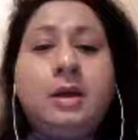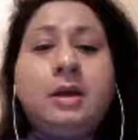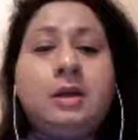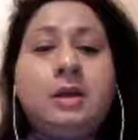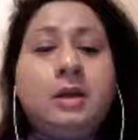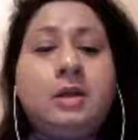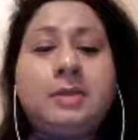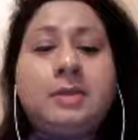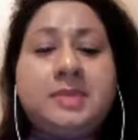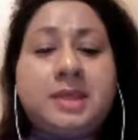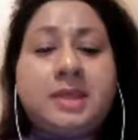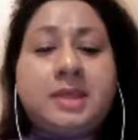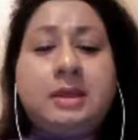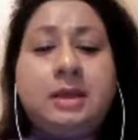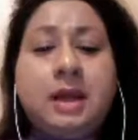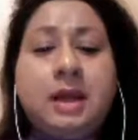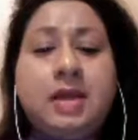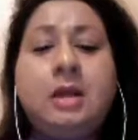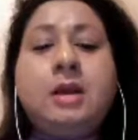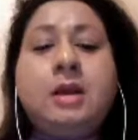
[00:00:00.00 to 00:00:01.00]
You know what I'm
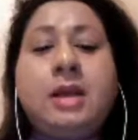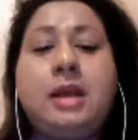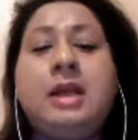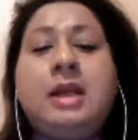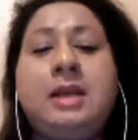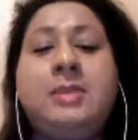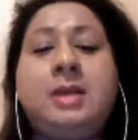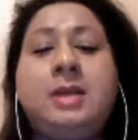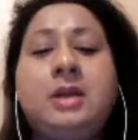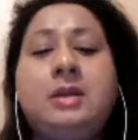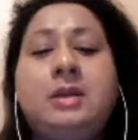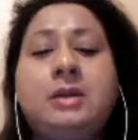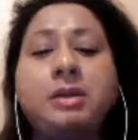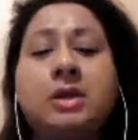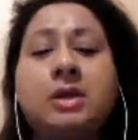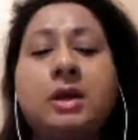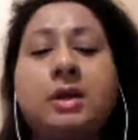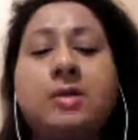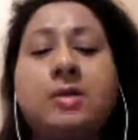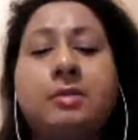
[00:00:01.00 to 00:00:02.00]
saying? How long had he been on the
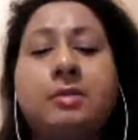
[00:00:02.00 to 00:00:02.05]
job?